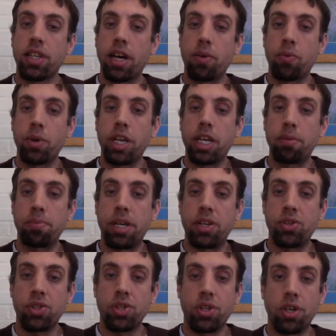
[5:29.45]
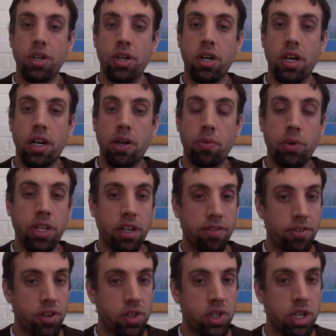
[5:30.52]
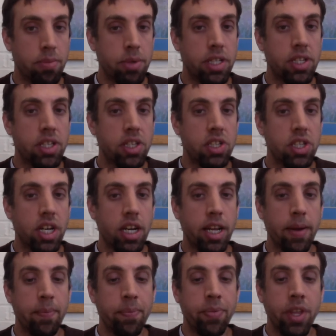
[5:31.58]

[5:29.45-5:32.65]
that we administer when they first come into the study?